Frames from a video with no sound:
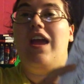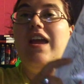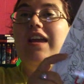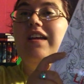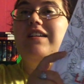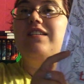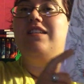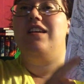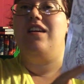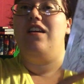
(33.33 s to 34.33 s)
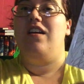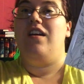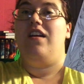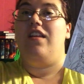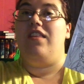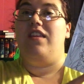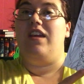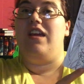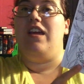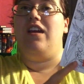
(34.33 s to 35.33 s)
And
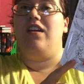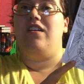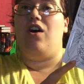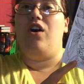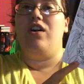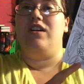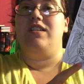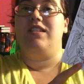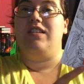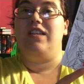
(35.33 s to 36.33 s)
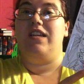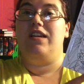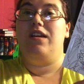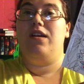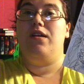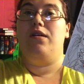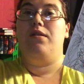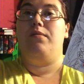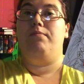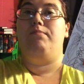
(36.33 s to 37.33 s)
the artist, Lynn
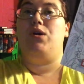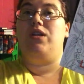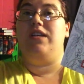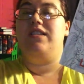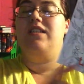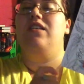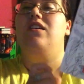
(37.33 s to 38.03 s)
Boles,